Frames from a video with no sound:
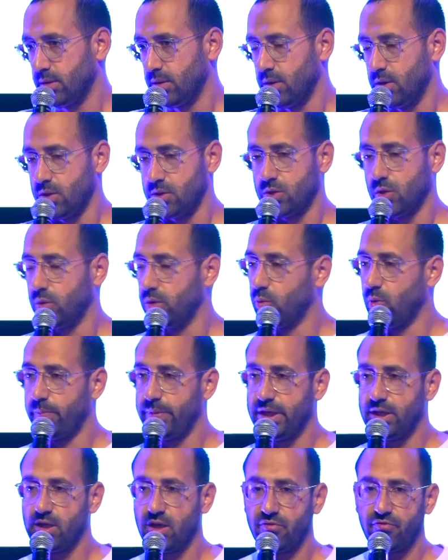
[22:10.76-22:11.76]
So it will be
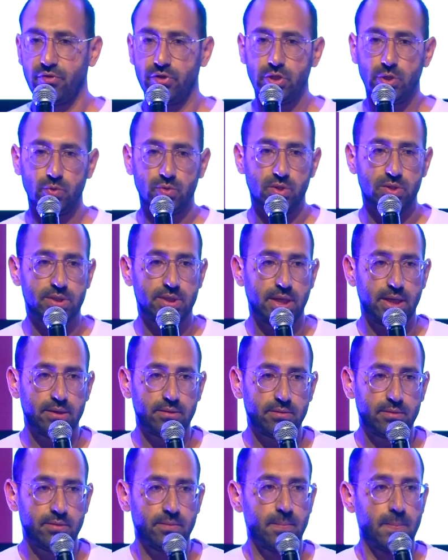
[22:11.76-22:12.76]
enough for you to send
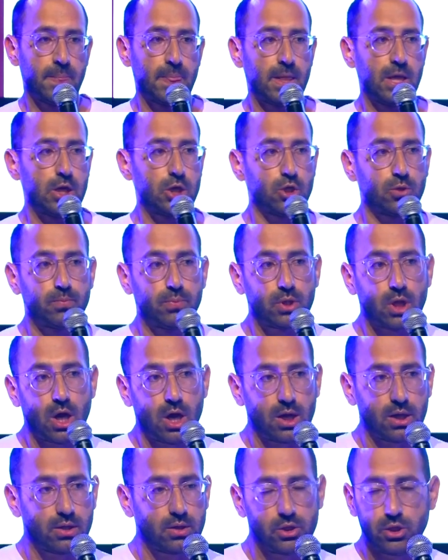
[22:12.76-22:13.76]
your
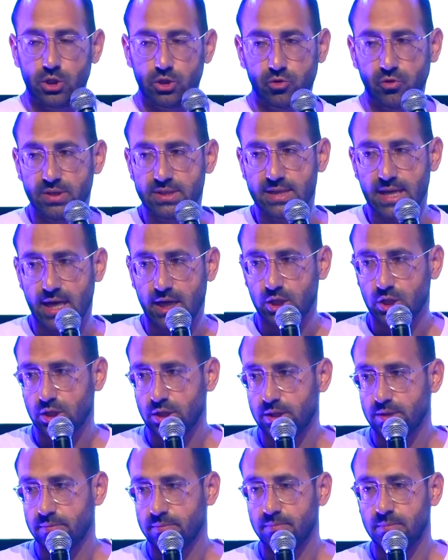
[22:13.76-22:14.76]
block, your
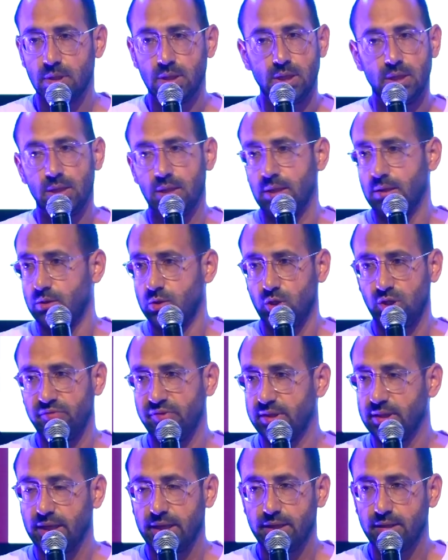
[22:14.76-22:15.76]
transaction, to
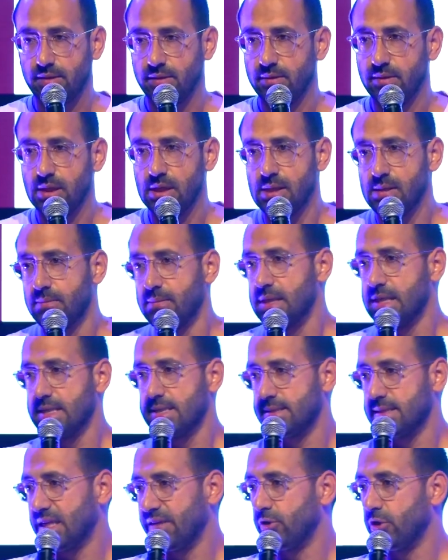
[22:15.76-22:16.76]
even like
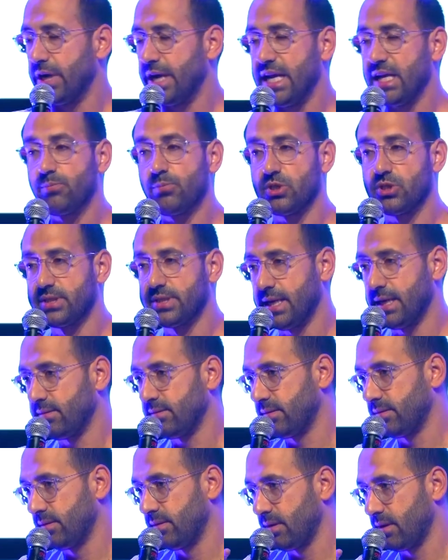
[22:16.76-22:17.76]
7 or 8%
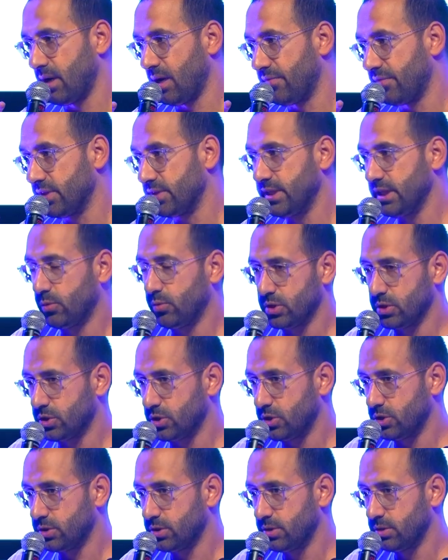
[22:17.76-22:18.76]
of the
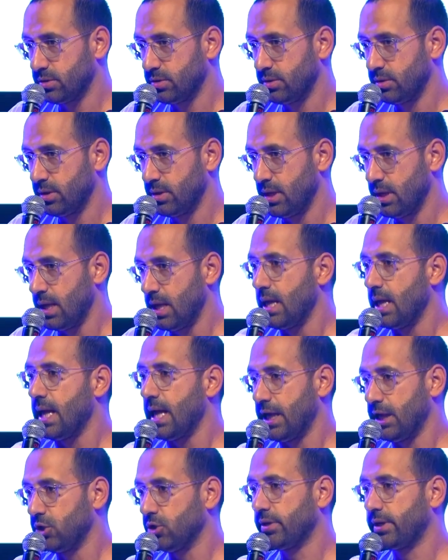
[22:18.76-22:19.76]
sequencers,
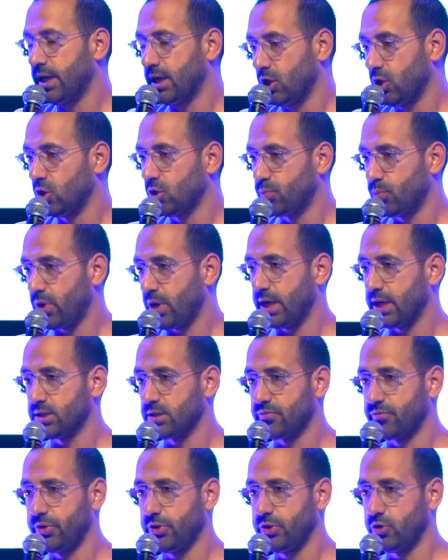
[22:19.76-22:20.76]
and you'll get a good price
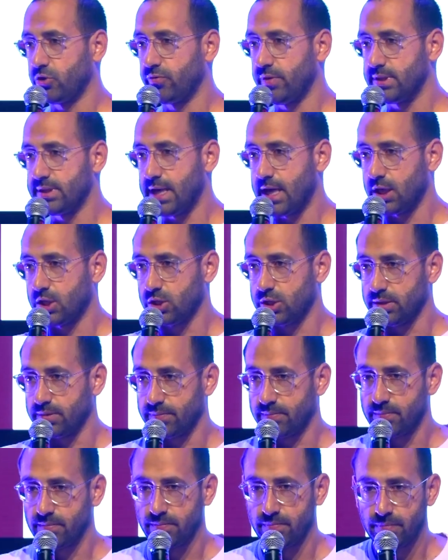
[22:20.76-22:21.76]
for your transaction.
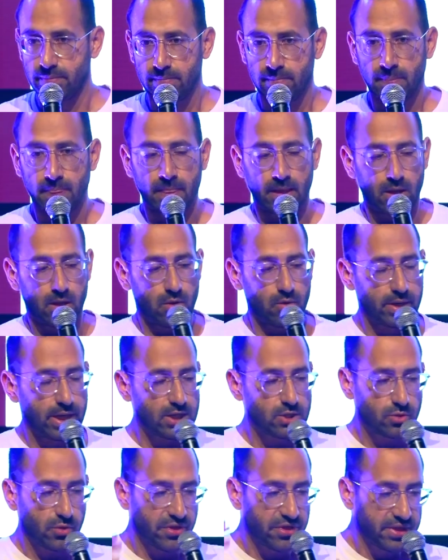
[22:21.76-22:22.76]
Okay,
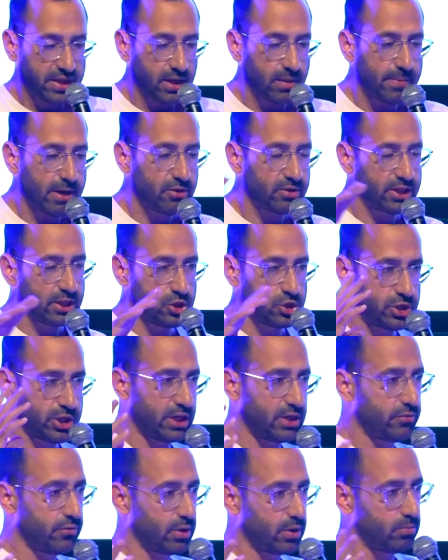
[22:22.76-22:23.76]
so think about it in
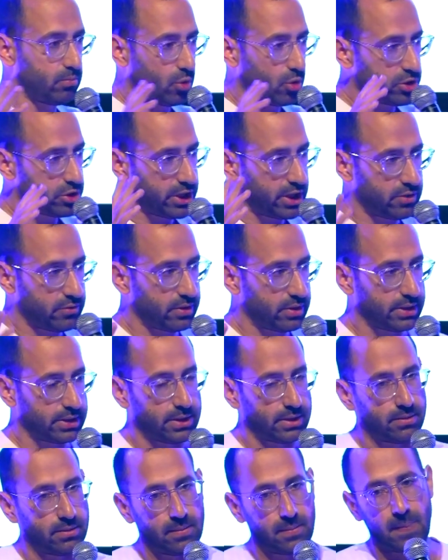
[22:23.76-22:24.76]
general, more generally.
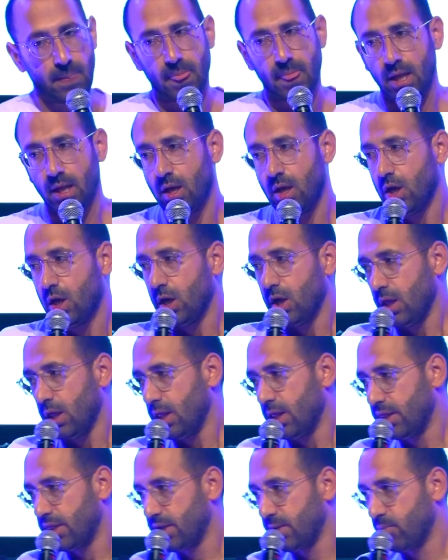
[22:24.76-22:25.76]

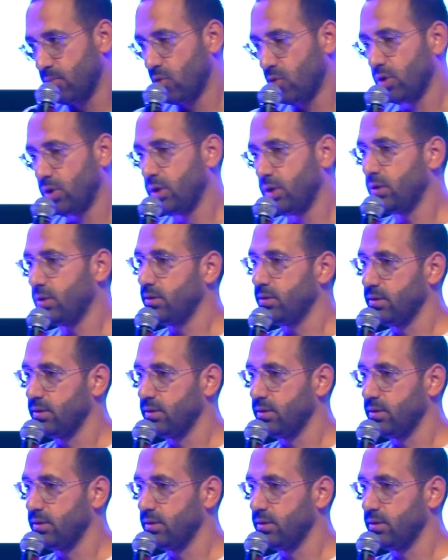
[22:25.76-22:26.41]
The more